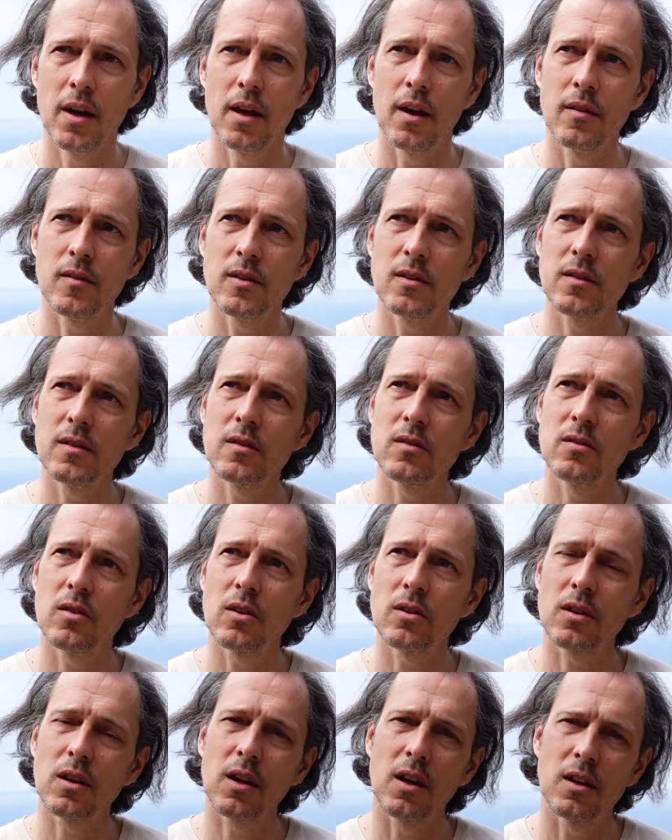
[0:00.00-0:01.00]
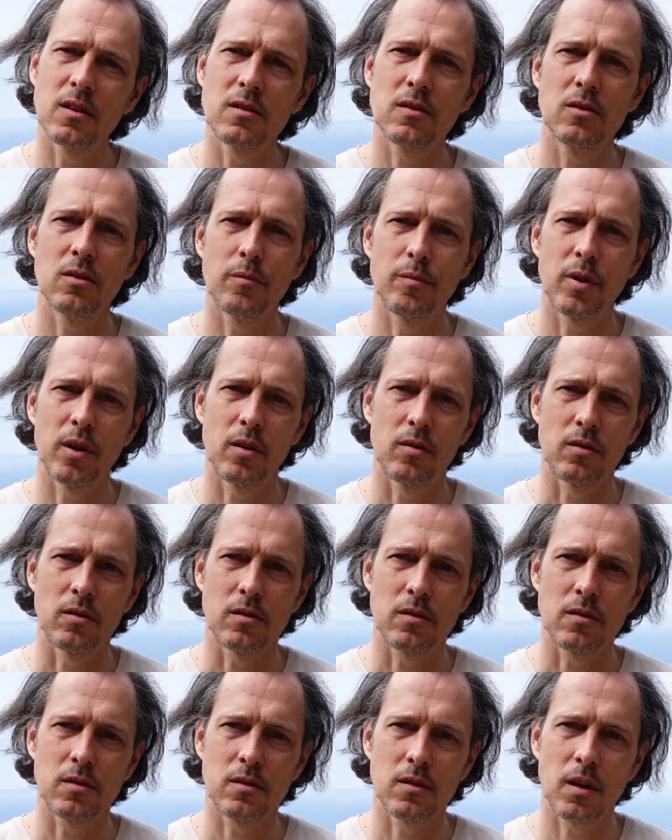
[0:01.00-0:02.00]
And this is not against your
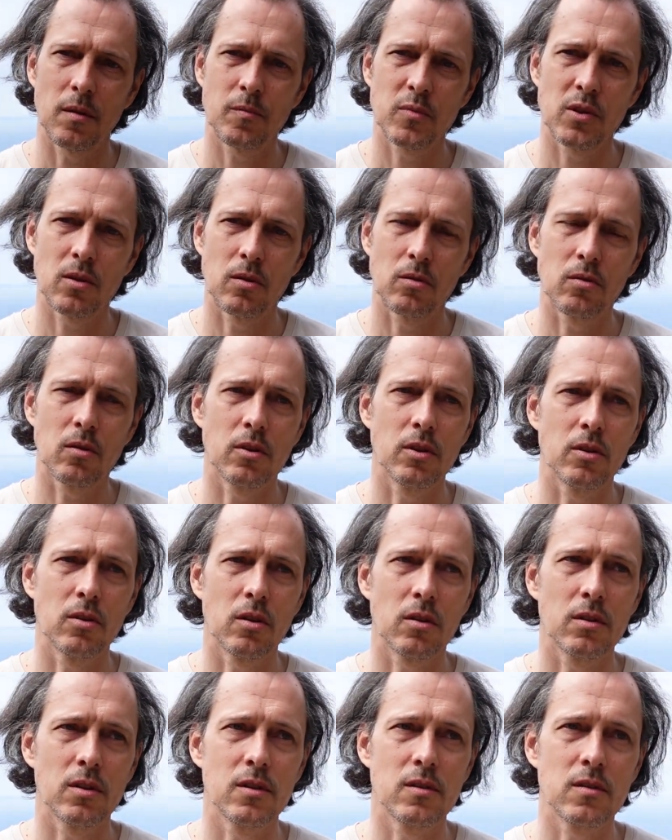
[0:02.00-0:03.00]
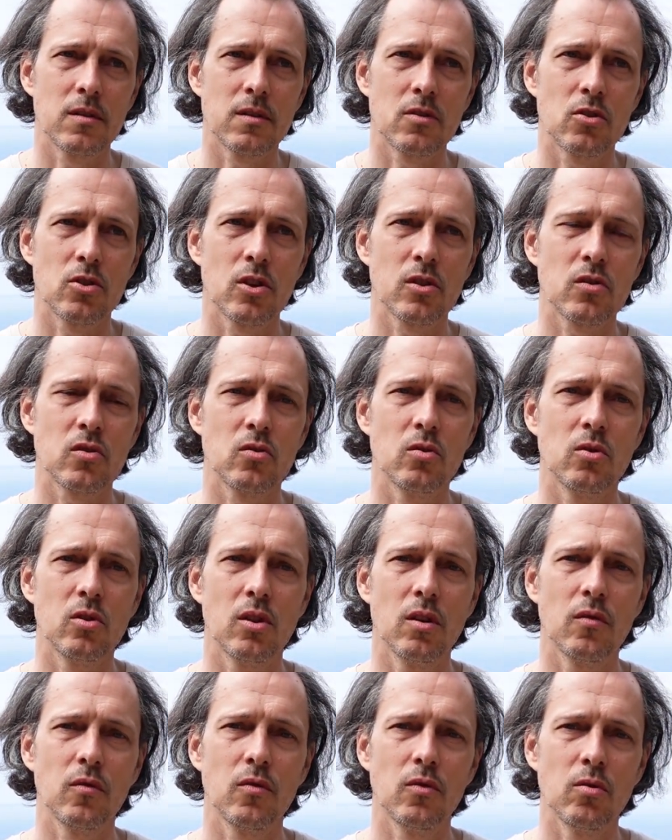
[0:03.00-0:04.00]
parents, absolutely not. It's just to
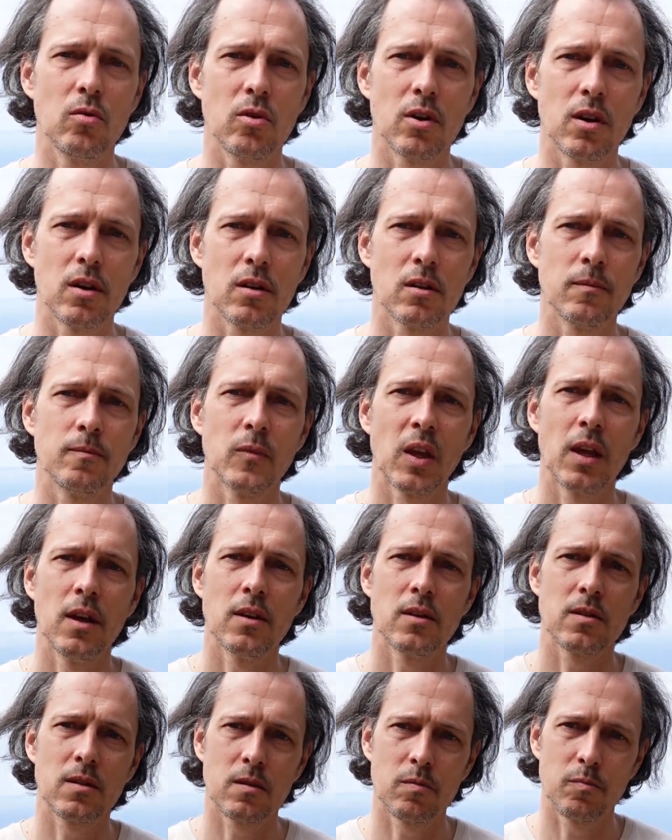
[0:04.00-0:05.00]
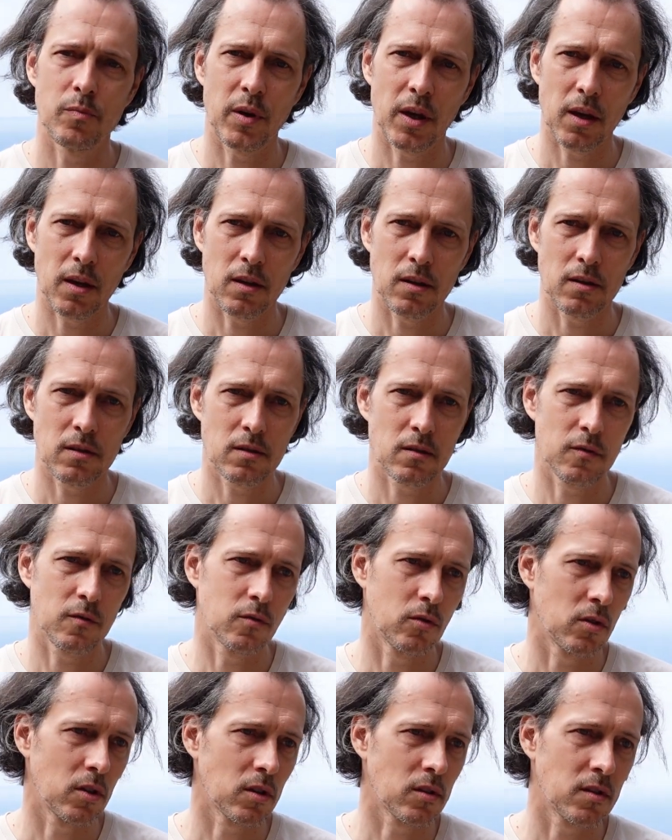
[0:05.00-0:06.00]
give you a space,
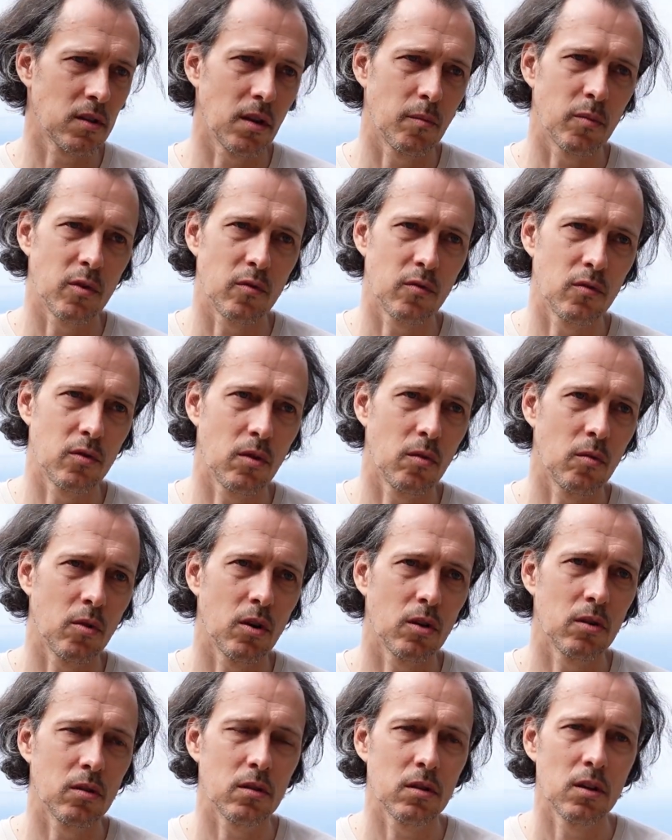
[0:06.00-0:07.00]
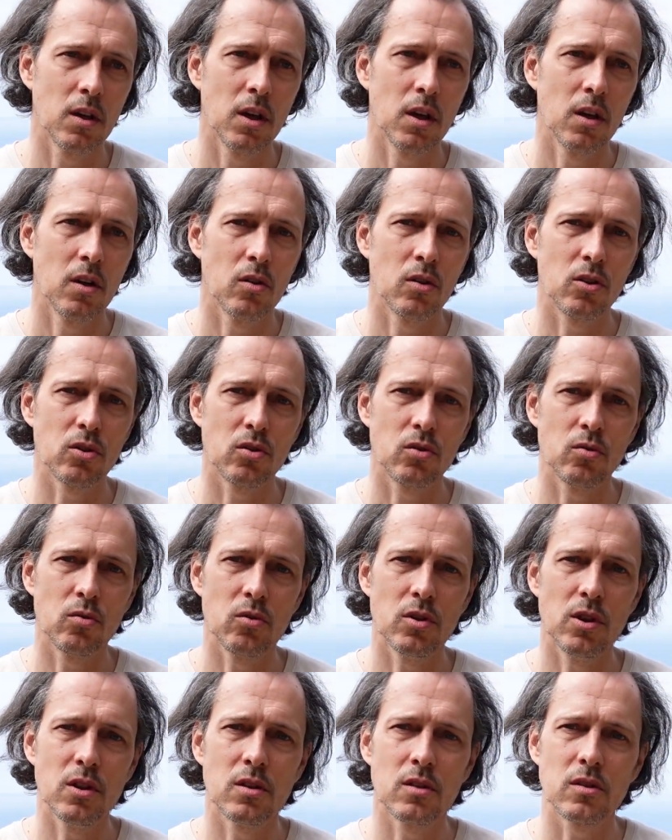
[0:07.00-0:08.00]
for example, for 1 or 2
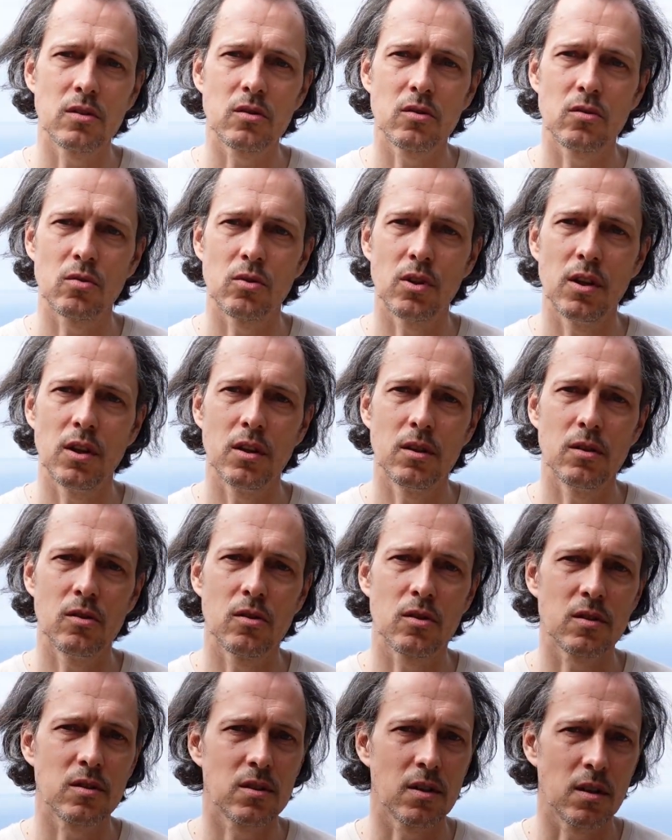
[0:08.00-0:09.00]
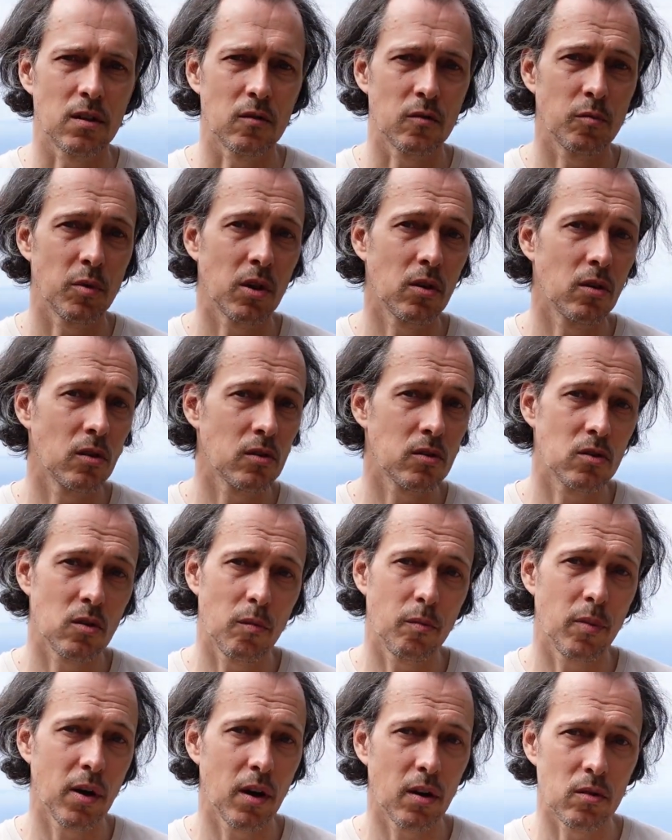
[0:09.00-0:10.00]
years to heal yourself, because
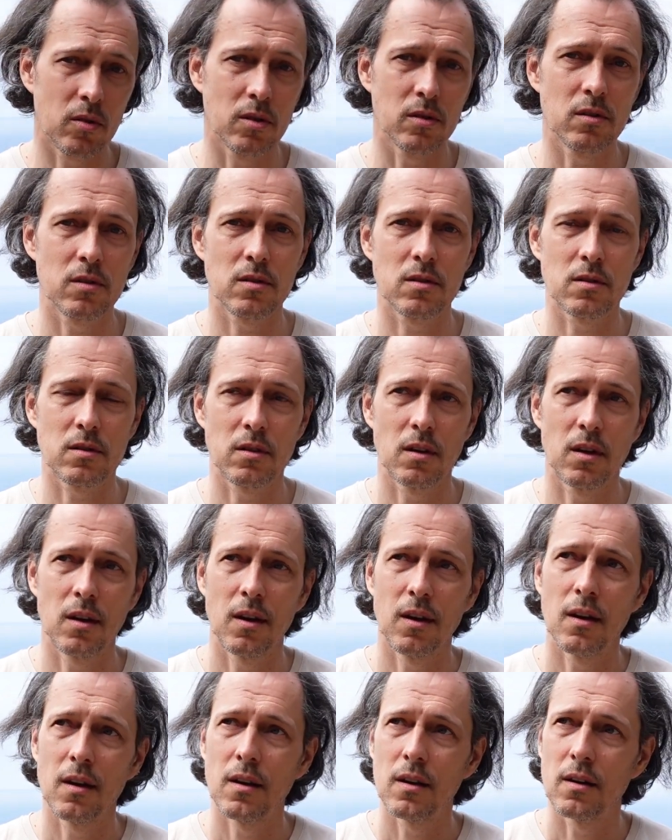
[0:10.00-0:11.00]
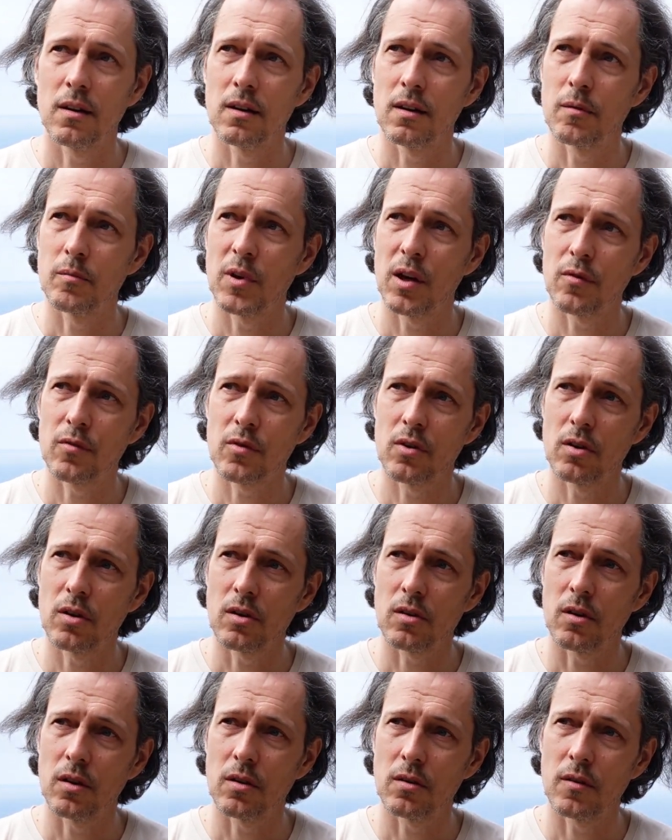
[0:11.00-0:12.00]
your parents have
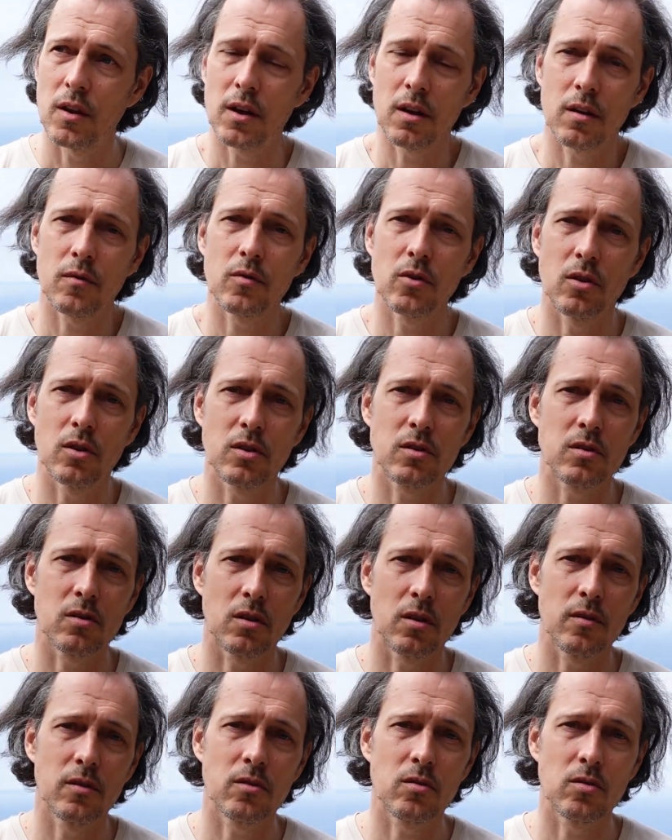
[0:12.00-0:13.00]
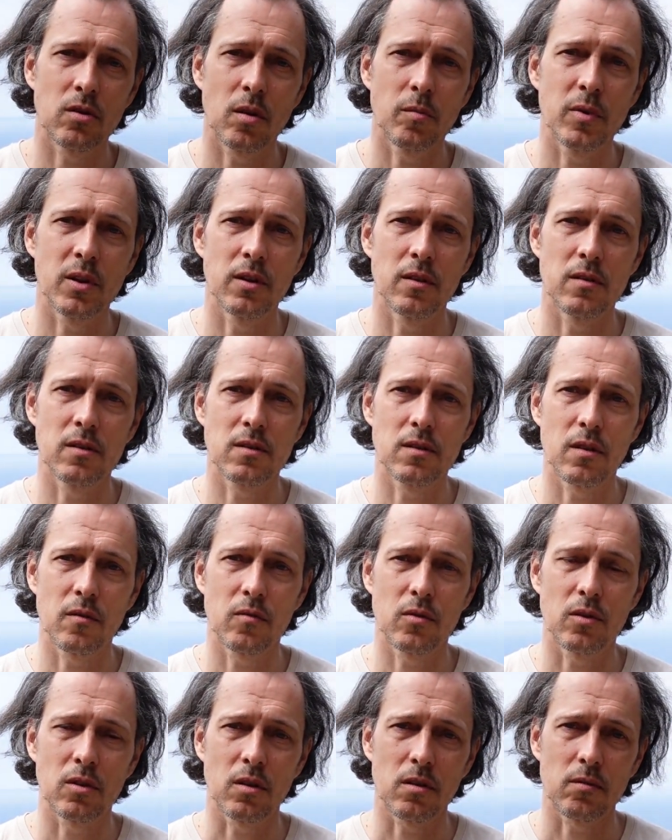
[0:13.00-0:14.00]
caused all the trouble and the
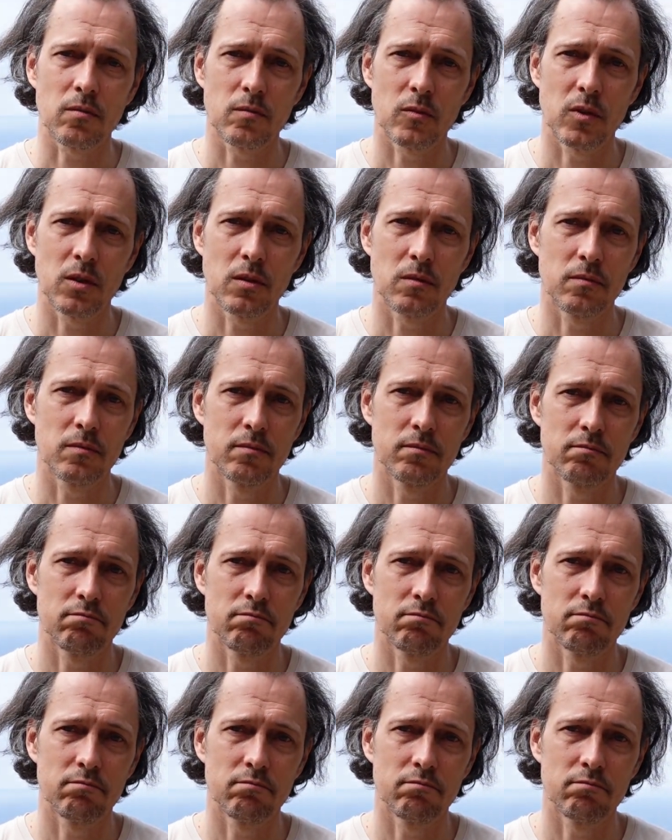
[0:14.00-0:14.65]
suffering. Yeah,